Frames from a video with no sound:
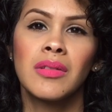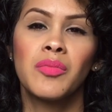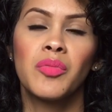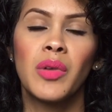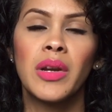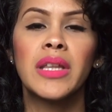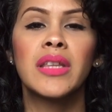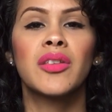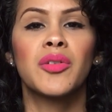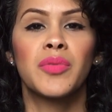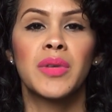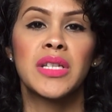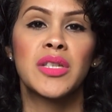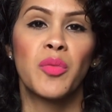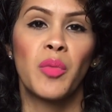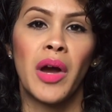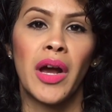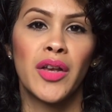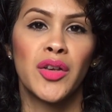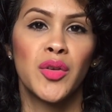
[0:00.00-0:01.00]
really the
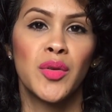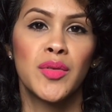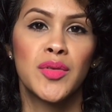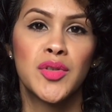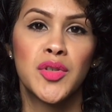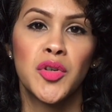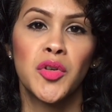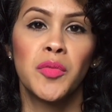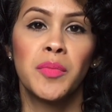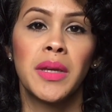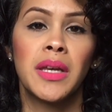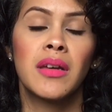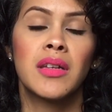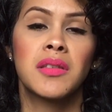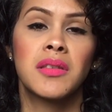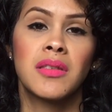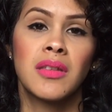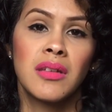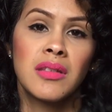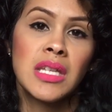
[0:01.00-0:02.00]
reason why I use 2,
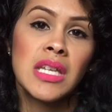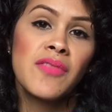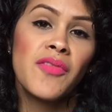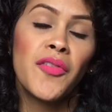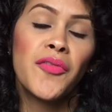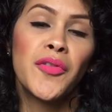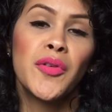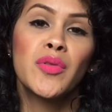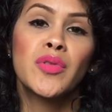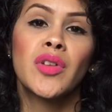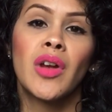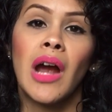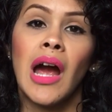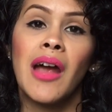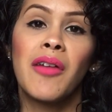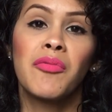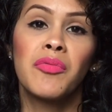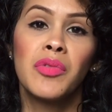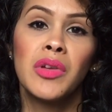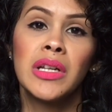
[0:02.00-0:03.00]
because the Diffuser,
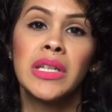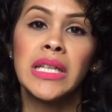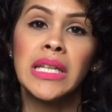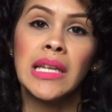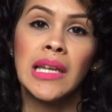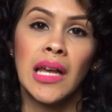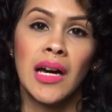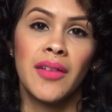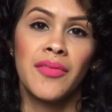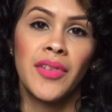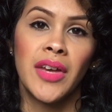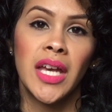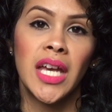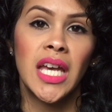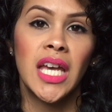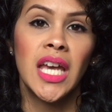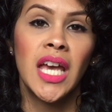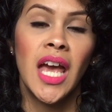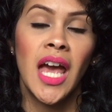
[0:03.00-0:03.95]
I really love it